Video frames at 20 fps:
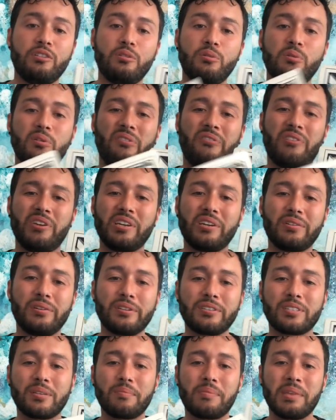you were
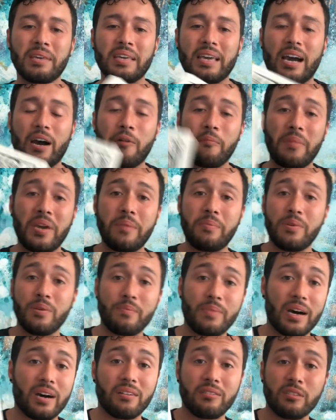figuring something out, maybe
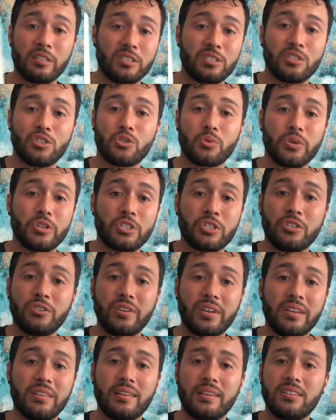about the situation
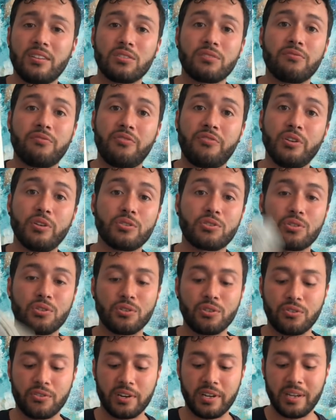you're in that doesn't feel so
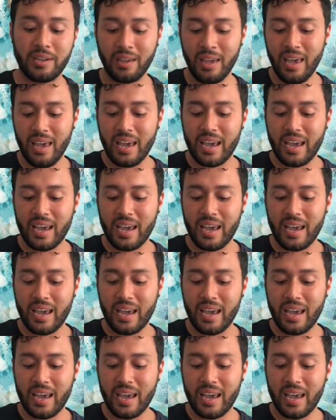great,